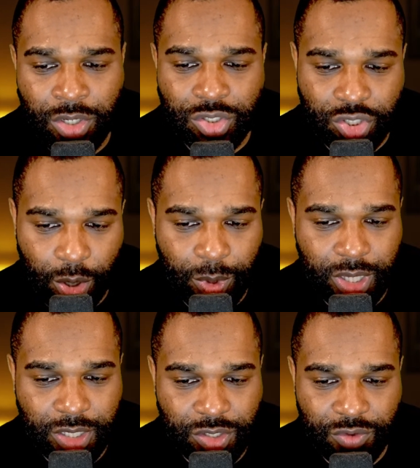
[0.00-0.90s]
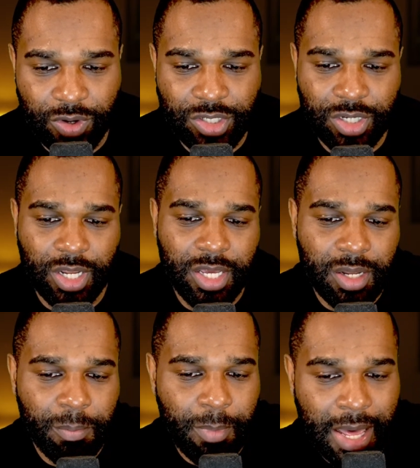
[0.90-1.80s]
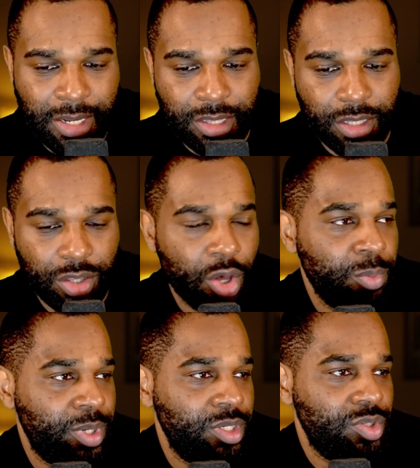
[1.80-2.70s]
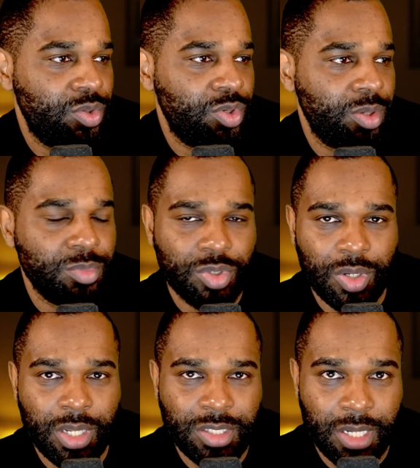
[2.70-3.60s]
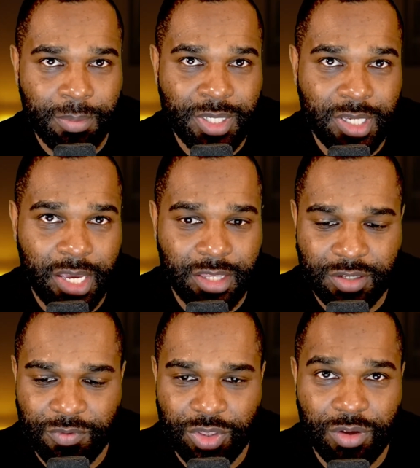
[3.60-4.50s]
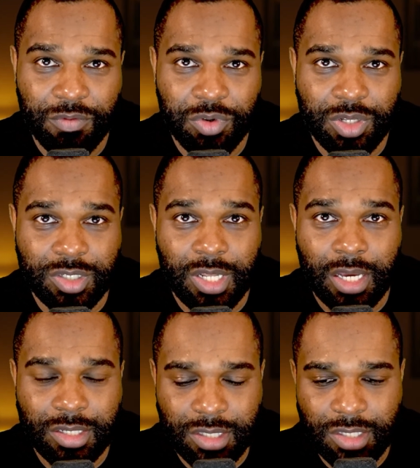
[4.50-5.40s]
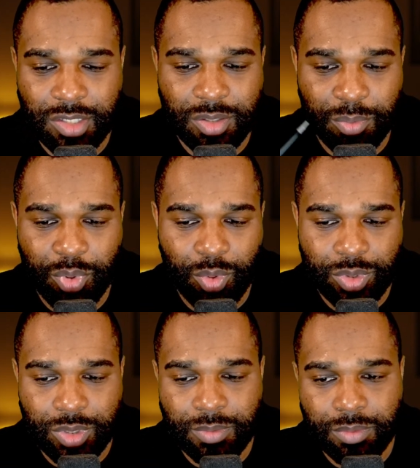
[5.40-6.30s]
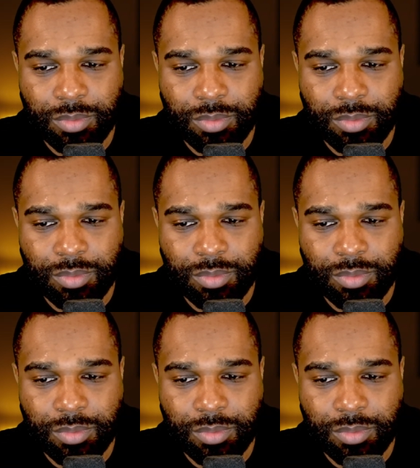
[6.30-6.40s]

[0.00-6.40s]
showing his aggression in a manner that nobody stood up to. Listen, let me say this for the avoidance of that, because this is important.